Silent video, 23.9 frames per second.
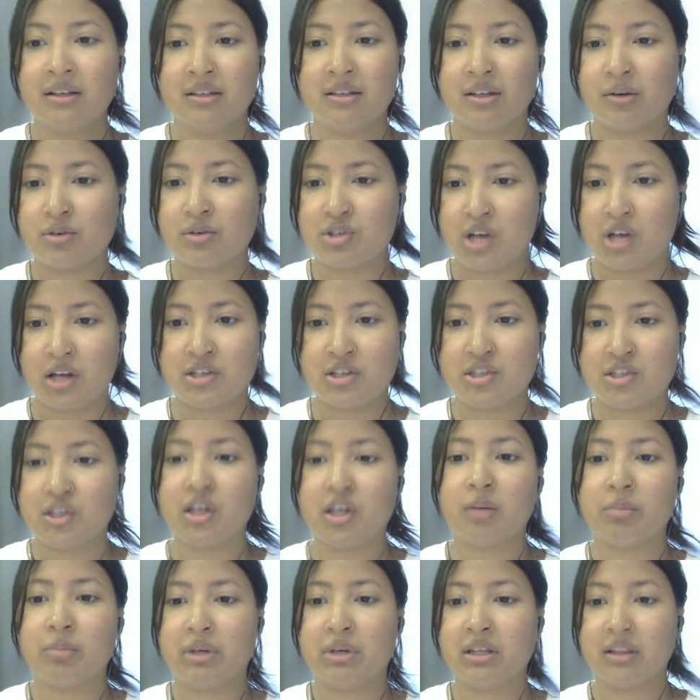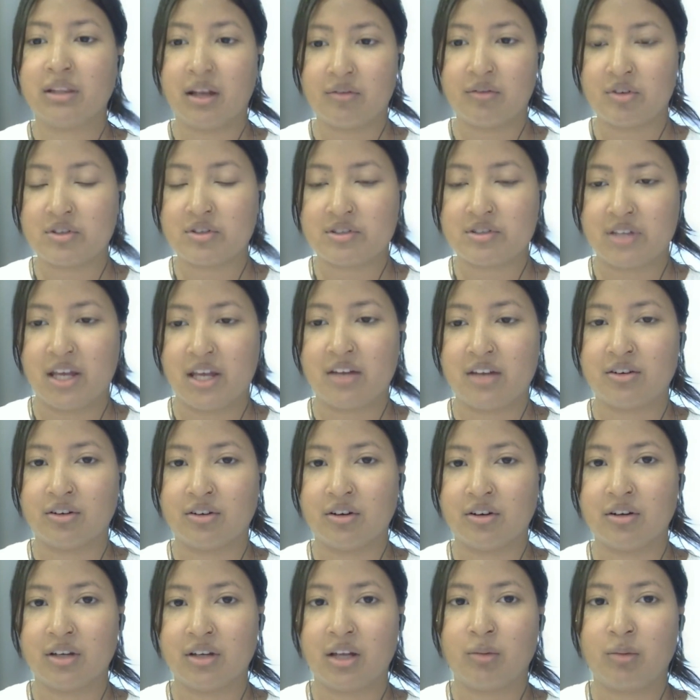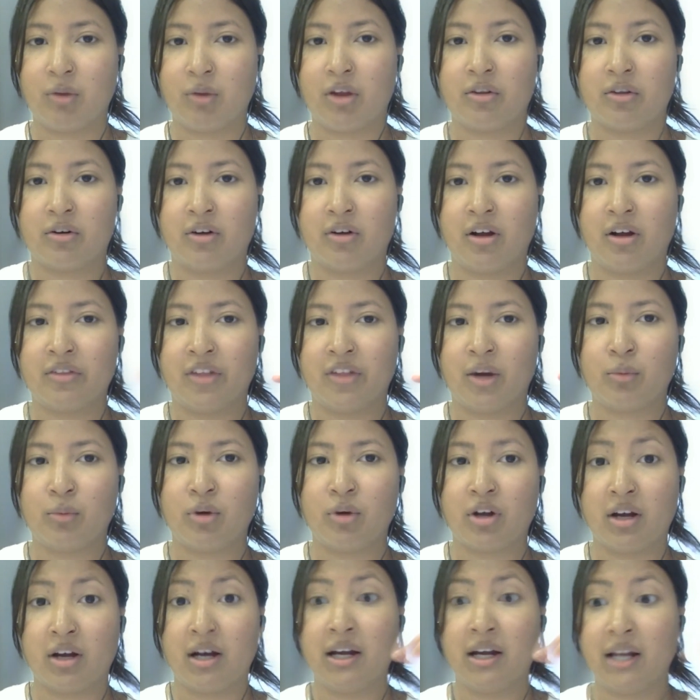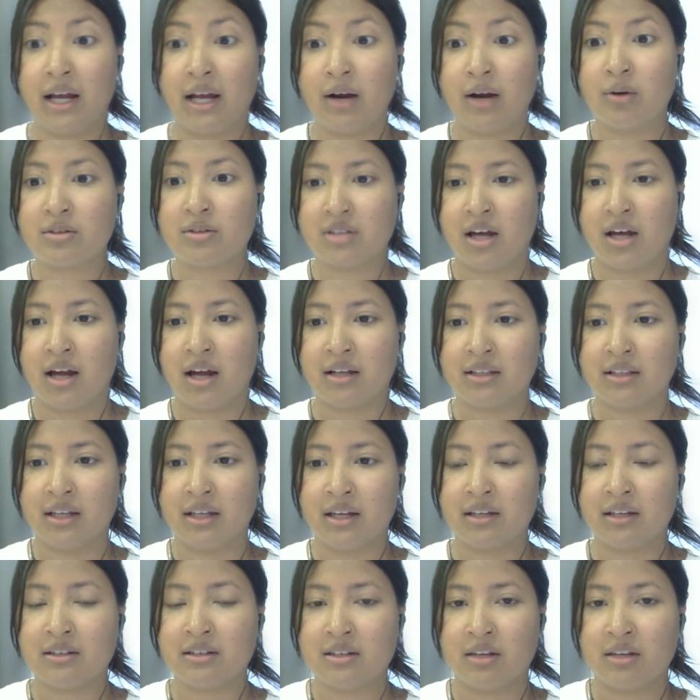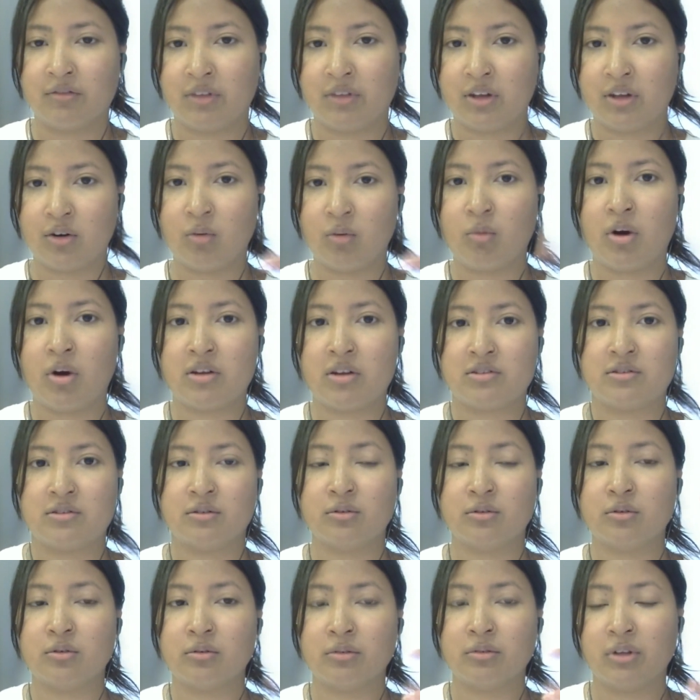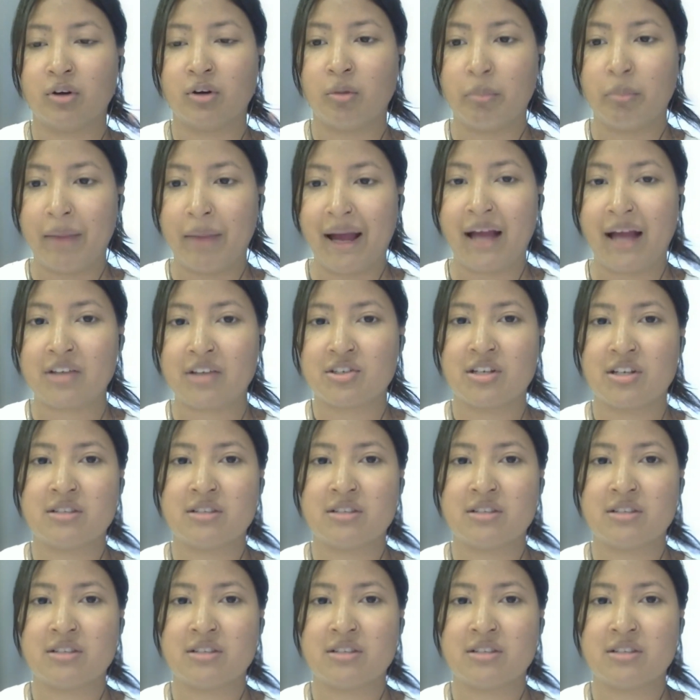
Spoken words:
a GMP level standard, and whether or not that will cut out Thailand if they don't want to, match.